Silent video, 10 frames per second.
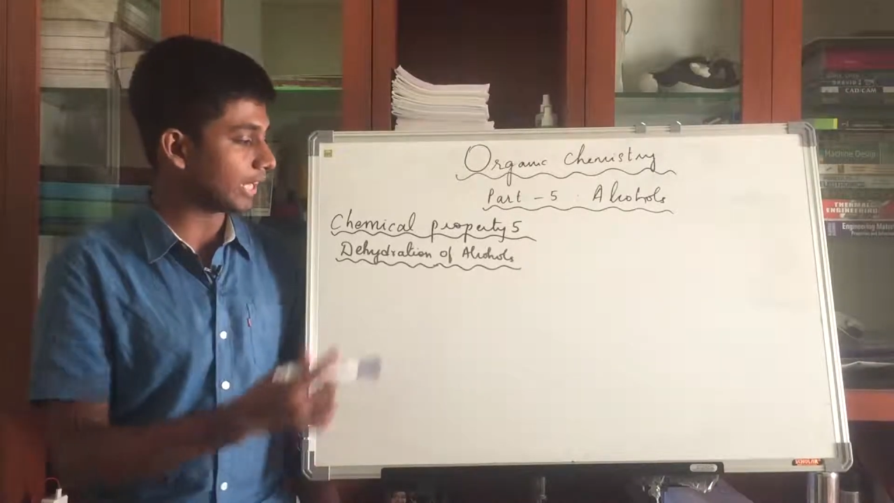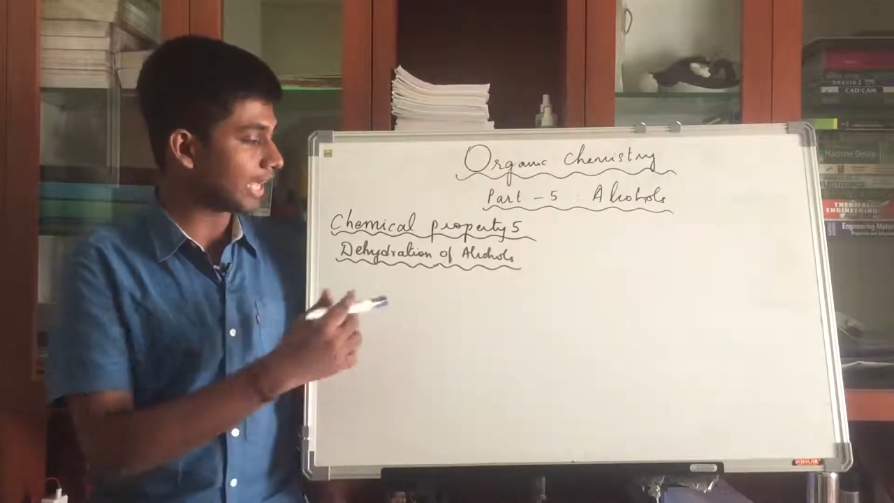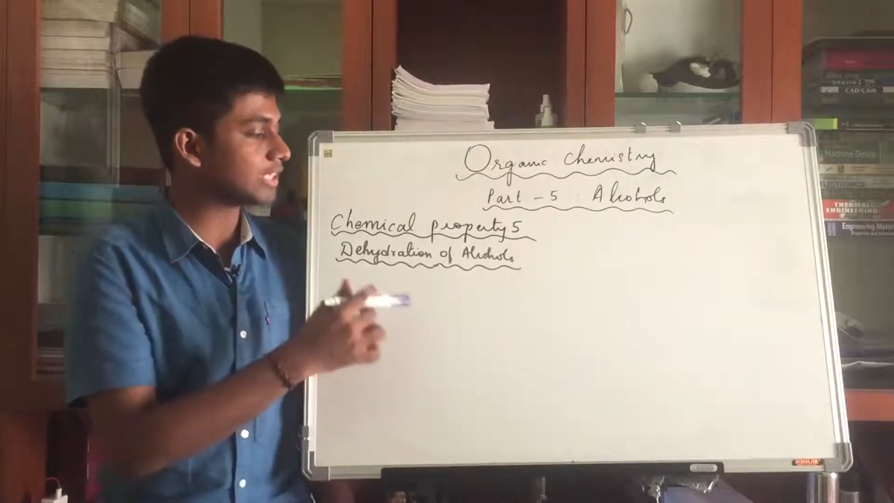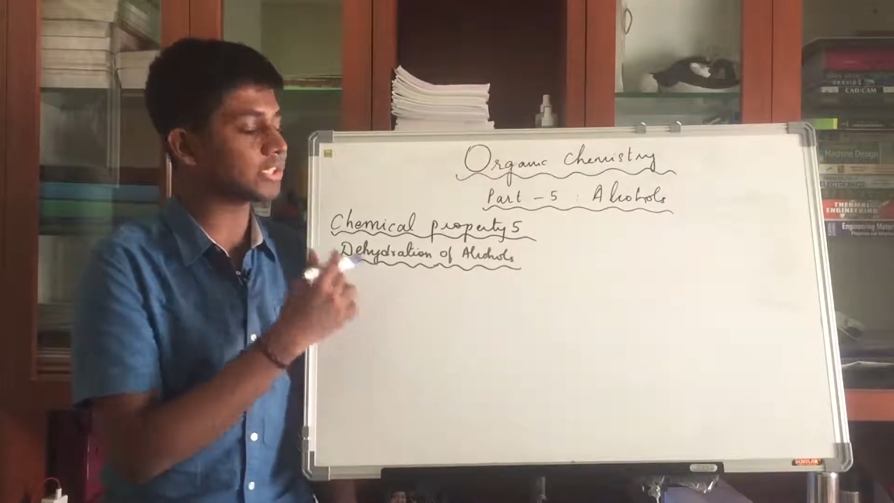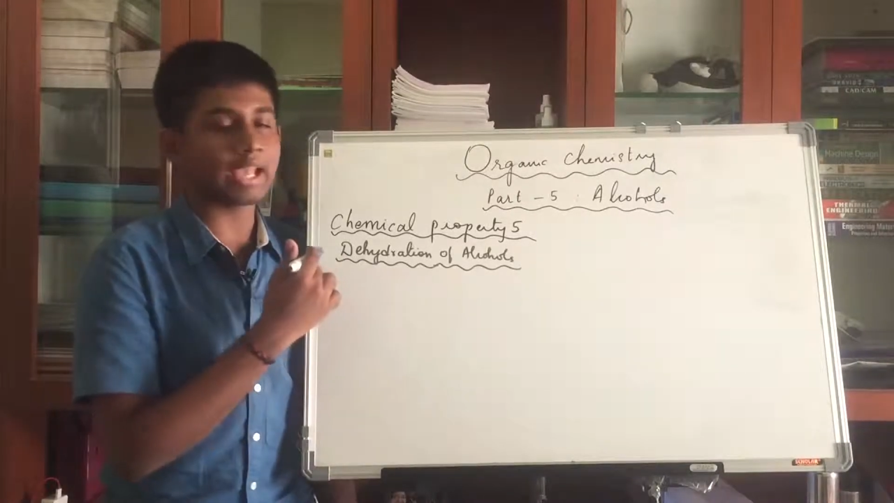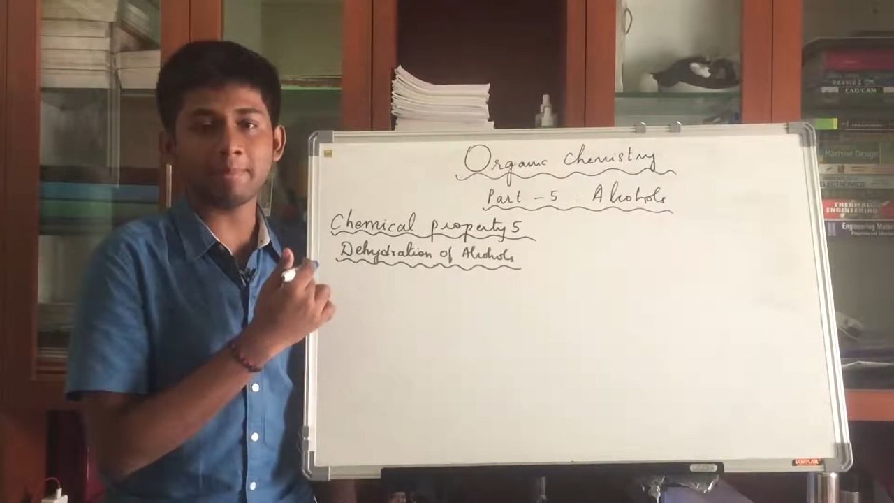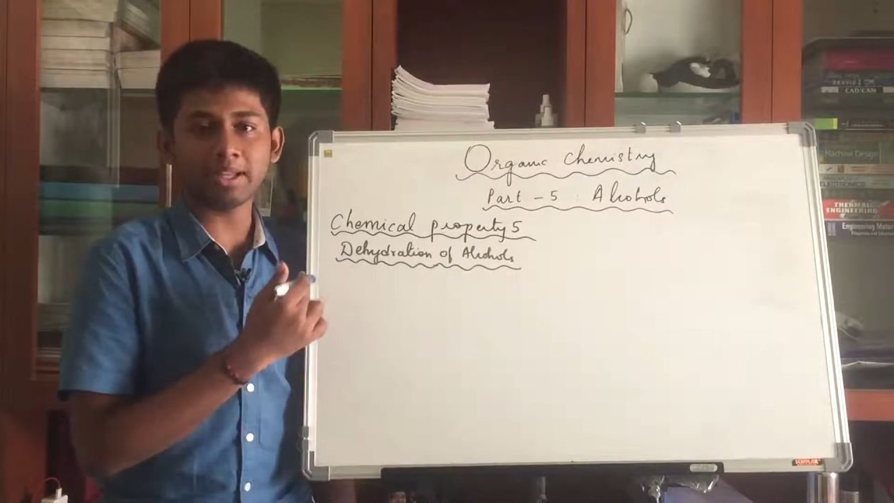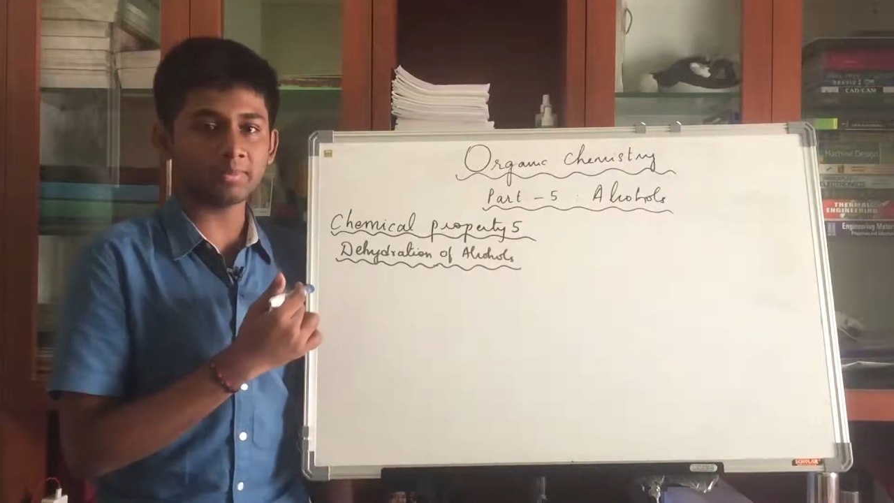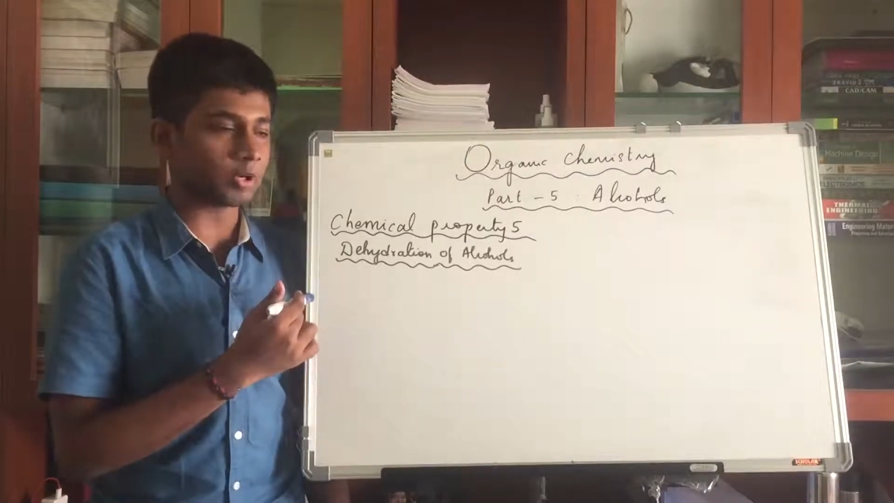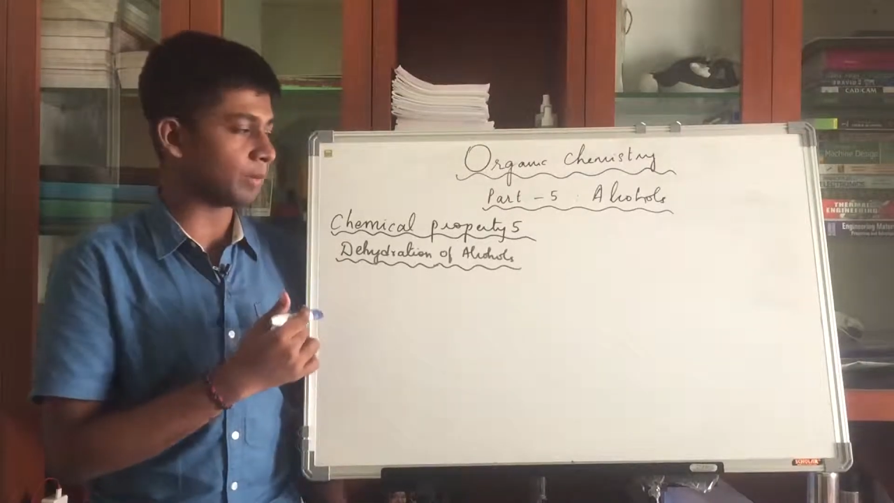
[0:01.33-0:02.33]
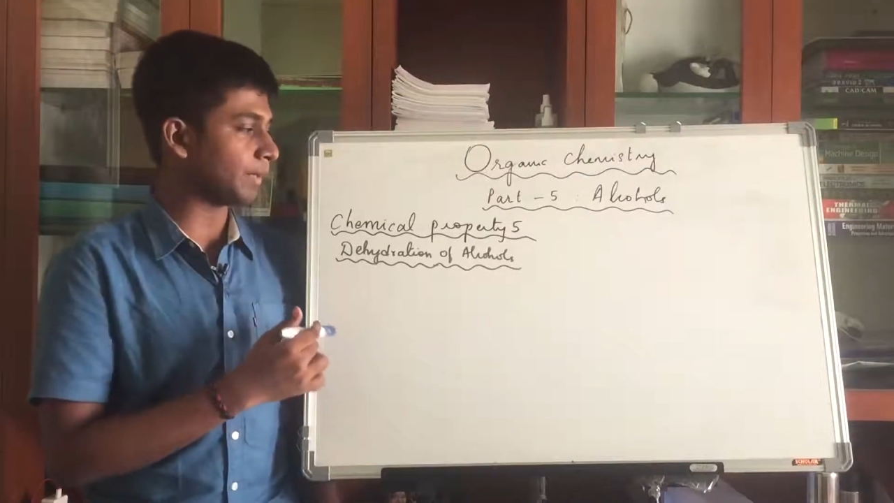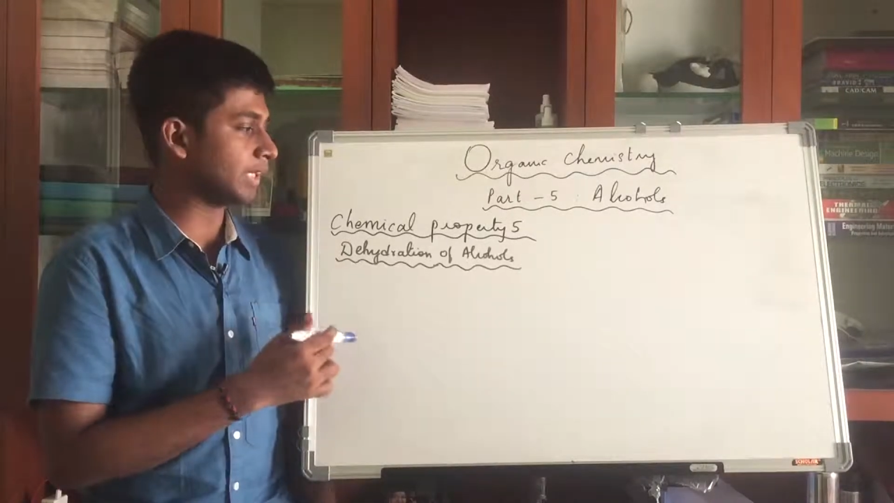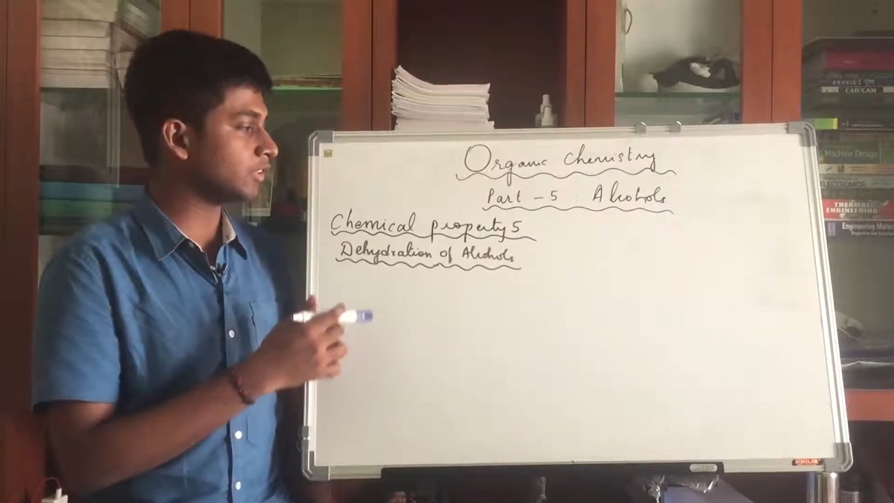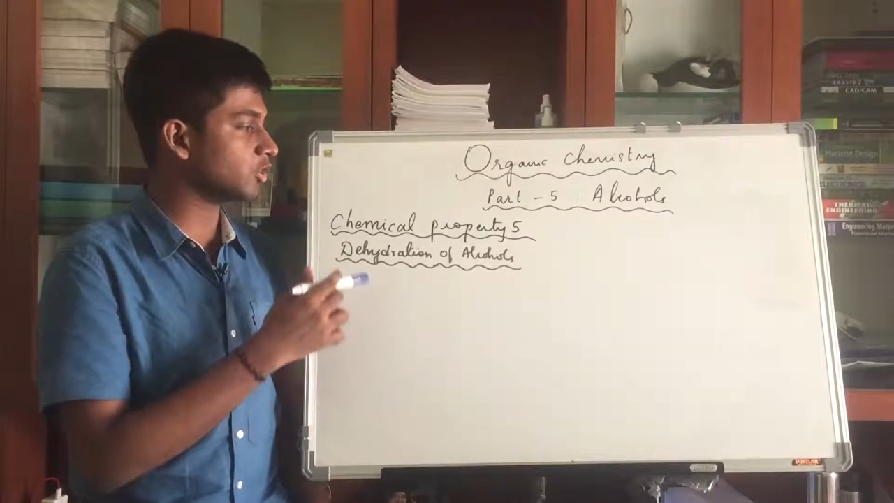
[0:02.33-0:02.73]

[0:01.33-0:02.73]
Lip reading: next chemical property.